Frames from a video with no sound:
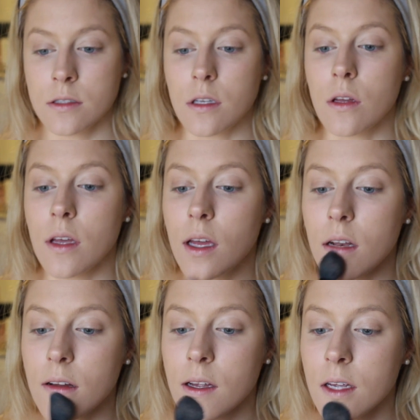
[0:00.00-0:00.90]
So
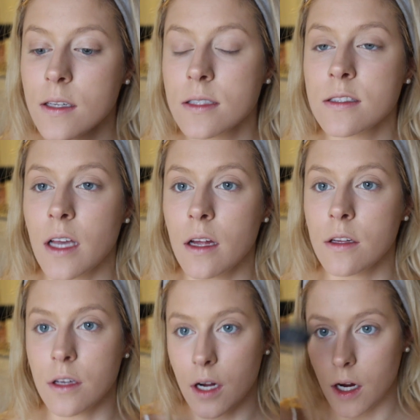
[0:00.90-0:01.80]
then
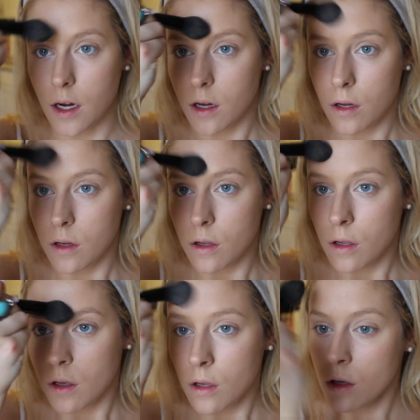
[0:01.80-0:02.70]
set your
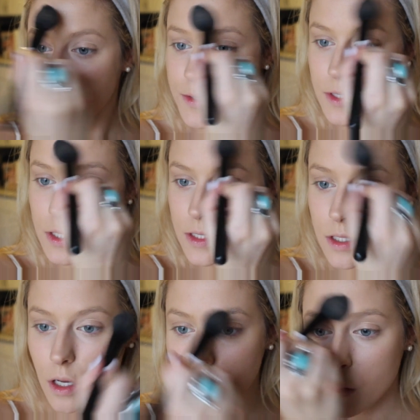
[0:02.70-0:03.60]

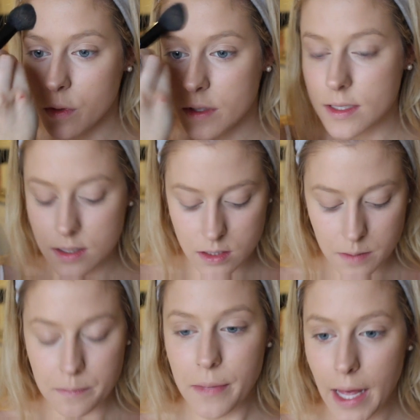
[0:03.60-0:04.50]
T-zone with
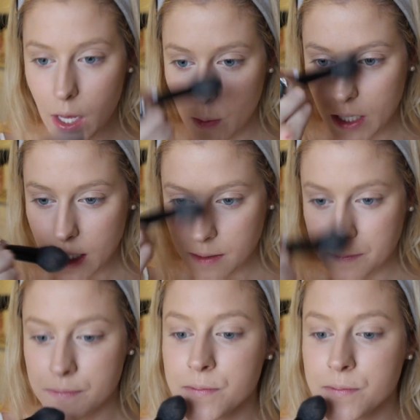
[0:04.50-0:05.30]
some powder.